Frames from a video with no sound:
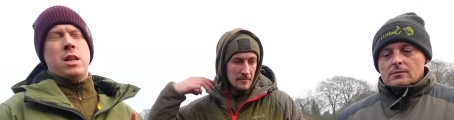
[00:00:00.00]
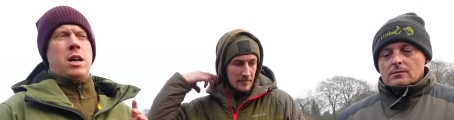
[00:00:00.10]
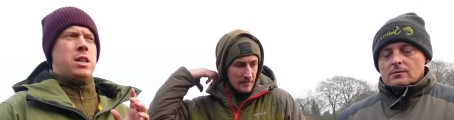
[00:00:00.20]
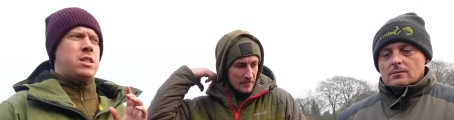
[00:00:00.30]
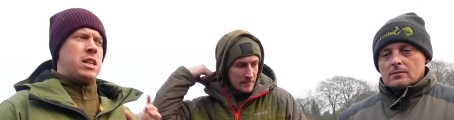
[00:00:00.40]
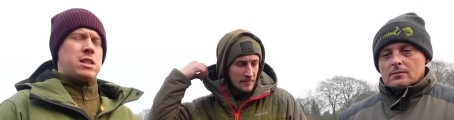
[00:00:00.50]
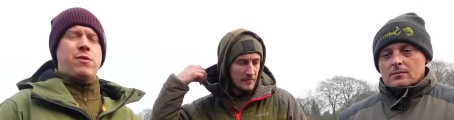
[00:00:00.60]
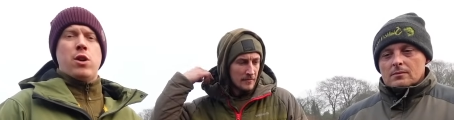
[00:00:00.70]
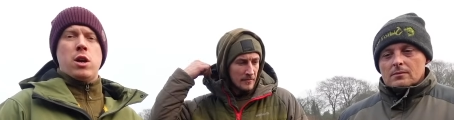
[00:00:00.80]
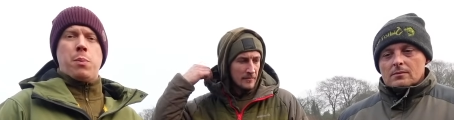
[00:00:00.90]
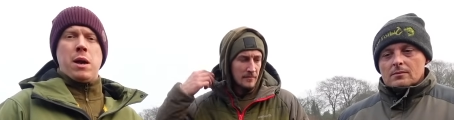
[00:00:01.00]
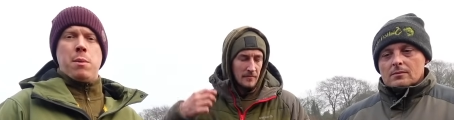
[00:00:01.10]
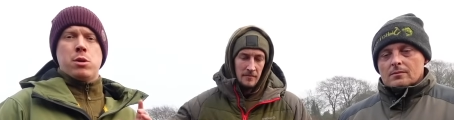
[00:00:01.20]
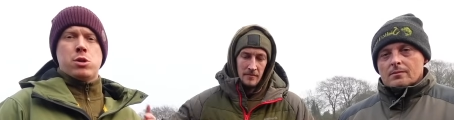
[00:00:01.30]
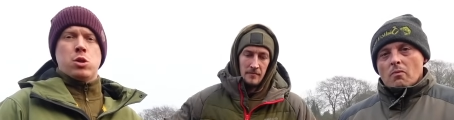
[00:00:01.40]
Speaker 1: uh, six thirty p m
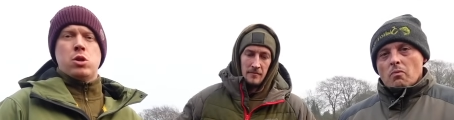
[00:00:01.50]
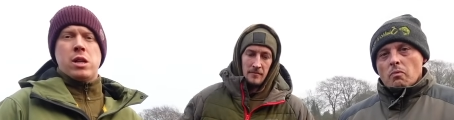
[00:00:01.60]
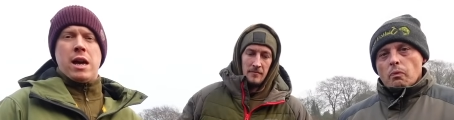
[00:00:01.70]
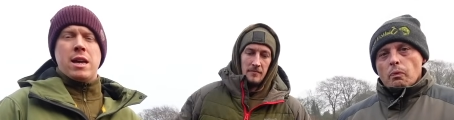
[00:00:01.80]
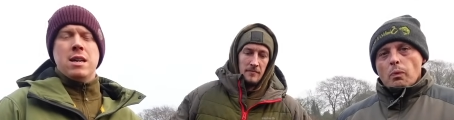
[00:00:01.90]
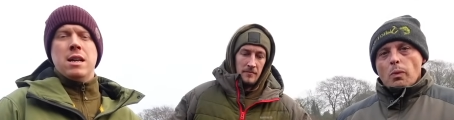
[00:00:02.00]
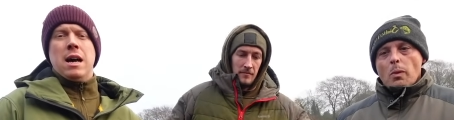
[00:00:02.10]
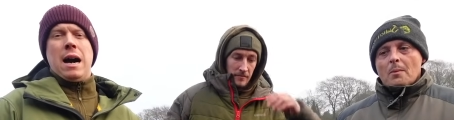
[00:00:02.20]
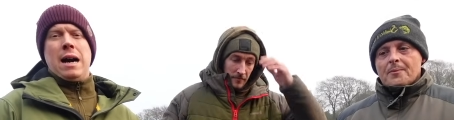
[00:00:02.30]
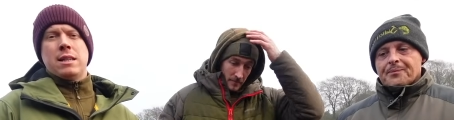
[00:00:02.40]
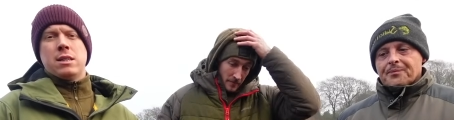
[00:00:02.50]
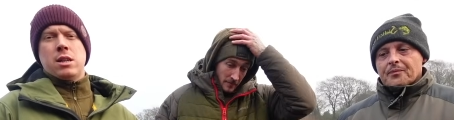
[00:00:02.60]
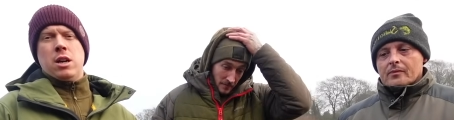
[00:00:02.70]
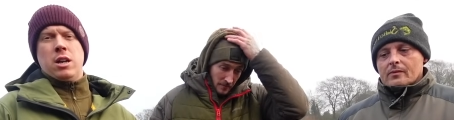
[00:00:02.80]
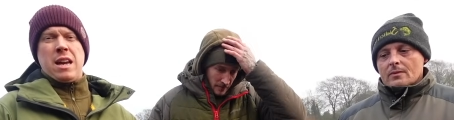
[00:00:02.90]
on a Sunday. And
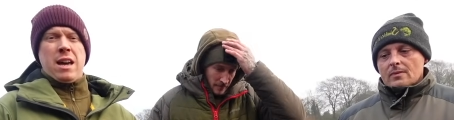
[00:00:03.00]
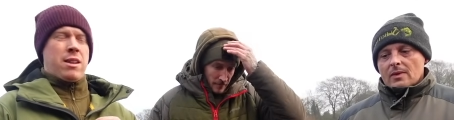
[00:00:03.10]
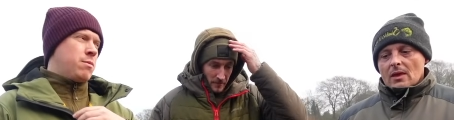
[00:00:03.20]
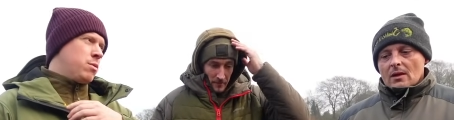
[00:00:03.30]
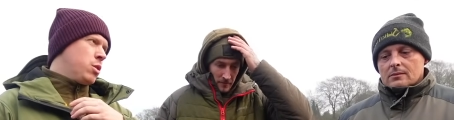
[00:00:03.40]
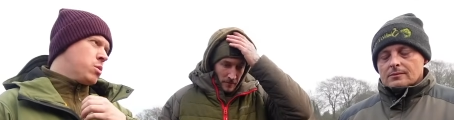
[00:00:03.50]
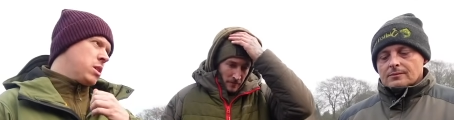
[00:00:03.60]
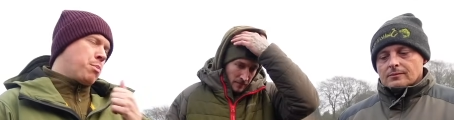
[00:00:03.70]
uh, yeah, they're usually